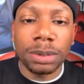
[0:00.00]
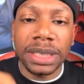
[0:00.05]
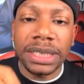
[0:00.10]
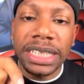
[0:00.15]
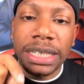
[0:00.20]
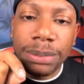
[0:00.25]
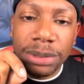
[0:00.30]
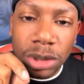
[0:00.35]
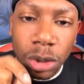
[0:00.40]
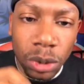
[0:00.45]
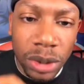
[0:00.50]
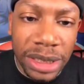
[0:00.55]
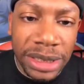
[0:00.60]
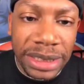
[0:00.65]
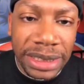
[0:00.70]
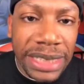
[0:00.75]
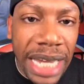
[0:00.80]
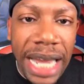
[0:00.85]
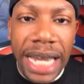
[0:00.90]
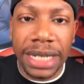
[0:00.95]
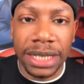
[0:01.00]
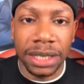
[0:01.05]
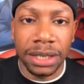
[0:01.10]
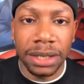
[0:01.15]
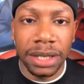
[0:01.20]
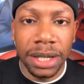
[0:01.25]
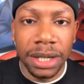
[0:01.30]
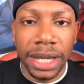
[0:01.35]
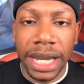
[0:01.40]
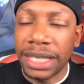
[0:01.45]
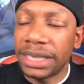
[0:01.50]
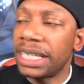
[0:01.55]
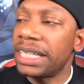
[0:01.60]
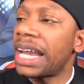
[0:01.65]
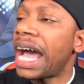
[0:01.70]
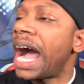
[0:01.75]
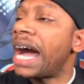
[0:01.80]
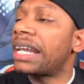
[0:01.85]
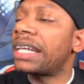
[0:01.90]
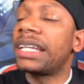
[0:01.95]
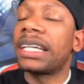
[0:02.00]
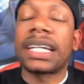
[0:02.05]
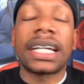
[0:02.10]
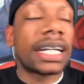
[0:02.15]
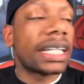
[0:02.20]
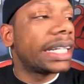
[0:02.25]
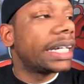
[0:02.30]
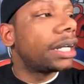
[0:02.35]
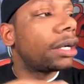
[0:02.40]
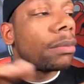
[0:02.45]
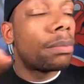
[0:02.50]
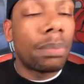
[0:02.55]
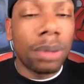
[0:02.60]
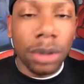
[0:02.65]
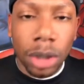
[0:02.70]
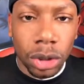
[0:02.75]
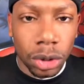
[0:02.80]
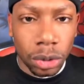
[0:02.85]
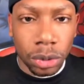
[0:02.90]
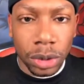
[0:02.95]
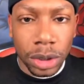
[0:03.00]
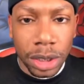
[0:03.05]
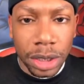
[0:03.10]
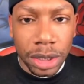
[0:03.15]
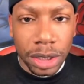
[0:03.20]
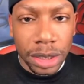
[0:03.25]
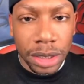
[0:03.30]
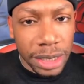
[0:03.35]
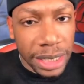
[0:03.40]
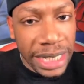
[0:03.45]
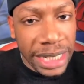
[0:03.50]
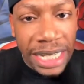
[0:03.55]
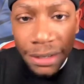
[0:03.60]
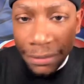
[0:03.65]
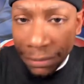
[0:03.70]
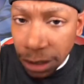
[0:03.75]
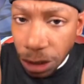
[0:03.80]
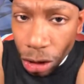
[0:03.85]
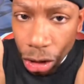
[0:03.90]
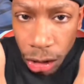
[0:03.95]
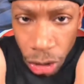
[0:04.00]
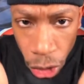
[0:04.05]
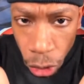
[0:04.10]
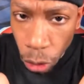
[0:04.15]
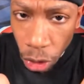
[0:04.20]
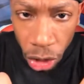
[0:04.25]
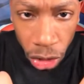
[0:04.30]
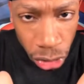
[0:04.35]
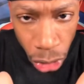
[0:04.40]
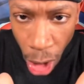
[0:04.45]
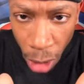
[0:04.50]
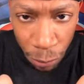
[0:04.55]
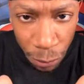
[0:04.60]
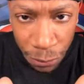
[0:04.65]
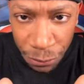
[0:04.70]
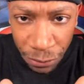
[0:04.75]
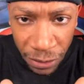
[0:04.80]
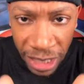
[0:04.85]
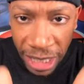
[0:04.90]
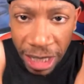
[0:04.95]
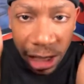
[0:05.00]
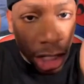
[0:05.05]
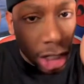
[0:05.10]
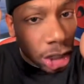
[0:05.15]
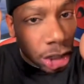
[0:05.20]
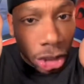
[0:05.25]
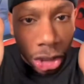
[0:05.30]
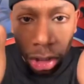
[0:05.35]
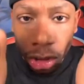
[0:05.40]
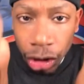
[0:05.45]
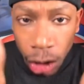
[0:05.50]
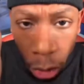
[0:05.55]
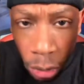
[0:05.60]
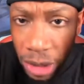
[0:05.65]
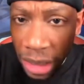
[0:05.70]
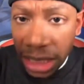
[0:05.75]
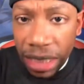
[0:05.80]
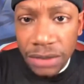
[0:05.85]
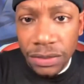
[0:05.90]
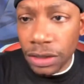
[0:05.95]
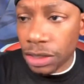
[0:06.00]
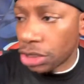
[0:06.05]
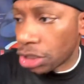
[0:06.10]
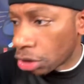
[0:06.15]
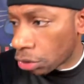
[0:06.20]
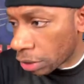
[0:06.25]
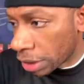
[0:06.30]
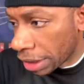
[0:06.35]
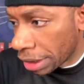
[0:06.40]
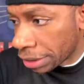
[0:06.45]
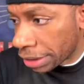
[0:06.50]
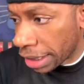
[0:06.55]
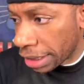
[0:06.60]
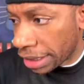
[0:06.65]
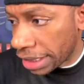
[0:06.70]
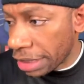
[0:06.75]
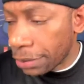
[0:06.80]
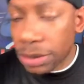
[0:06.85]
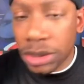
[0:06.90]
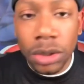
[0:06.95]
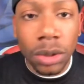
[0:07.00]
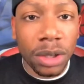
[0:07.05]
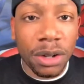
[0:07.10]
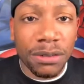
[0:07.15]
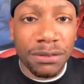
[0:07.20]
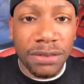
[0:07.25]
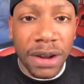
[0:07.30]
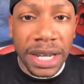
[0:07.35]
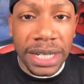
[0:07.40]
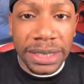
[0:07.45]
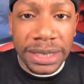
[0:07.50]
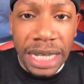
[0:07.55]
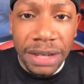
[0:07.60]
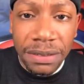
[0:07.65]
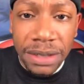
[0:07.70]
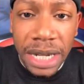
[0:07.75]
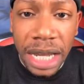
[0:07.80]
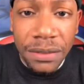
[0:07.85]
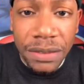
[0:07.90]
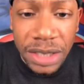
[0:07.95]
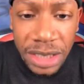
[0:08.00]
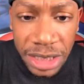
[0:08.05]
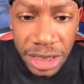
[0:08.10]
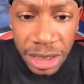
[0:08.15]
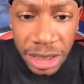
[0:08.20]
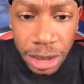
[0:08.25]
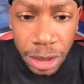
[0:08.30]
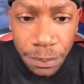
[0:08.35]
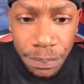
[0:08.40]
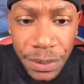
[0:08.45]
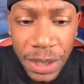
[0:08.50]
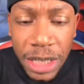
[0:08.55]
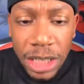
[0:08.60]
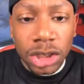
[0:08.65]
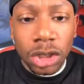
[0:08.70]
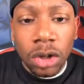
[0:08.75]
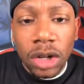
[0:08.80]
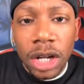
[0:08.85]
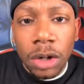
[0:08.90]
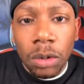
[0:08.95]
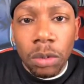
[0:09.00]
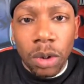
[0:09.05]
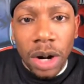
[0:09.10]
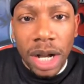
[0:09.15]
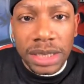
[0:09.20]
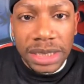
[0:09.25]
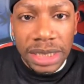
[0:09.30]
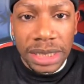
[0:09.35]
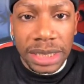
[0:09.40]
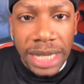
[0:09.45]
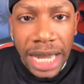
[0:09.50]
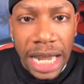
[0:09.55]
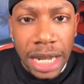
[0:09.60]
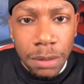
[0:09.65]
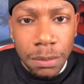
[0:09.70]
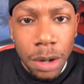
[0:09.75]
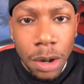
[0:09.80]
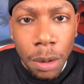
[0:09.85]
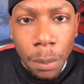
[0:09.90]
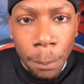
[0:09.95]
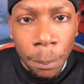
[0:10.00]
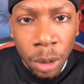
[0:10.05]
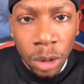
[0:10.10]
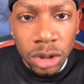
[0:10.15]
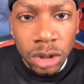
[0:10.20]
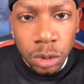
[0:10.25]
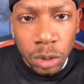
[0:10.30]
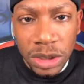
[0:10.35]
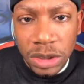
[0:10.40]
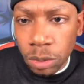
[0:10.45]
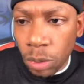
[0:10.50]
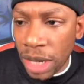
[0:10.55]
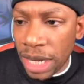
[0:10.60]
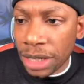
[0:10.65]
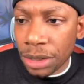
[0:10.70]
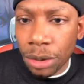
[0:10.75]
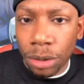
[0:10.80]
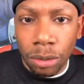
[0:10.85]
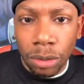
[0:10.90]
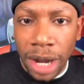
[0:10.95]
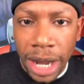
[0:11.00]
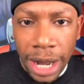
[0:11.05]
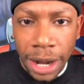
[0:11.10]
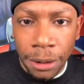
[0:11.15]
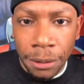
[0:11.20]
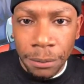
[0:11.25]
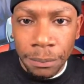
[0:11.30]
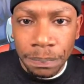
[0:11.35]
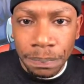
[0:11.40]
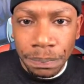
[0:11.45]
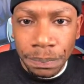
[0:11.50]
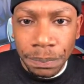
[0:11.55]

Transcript: and he was going to sign it. And then out of the clear blue, even you, a Crawford fan, you didn't even know that he was going to fight David Avanesyan. So it wasn't like Boots was waiting around